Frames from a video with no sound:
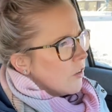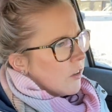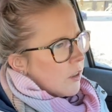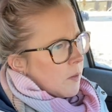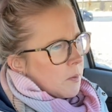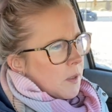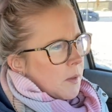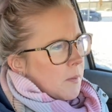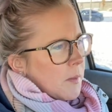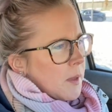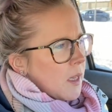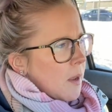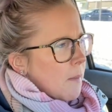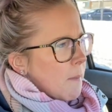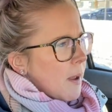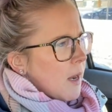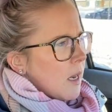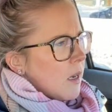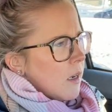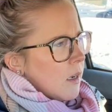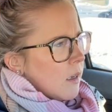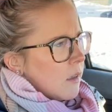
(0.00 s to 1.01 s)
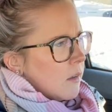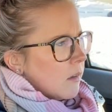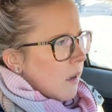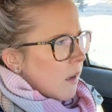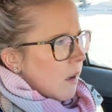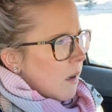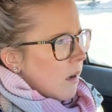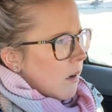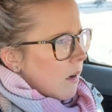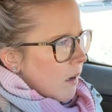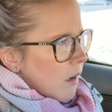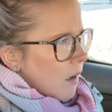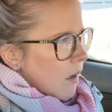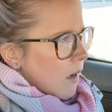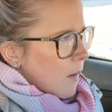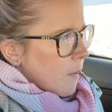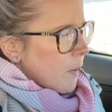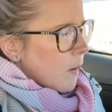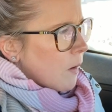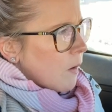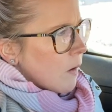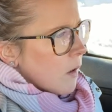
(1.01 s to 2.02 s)
up some of the amenities and
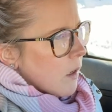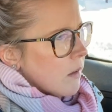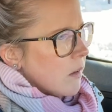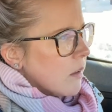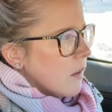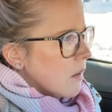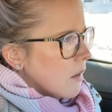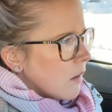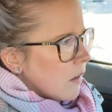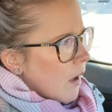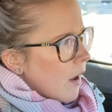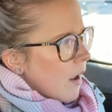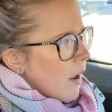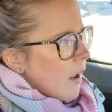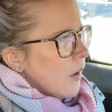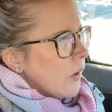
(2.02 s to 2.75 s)
appearances.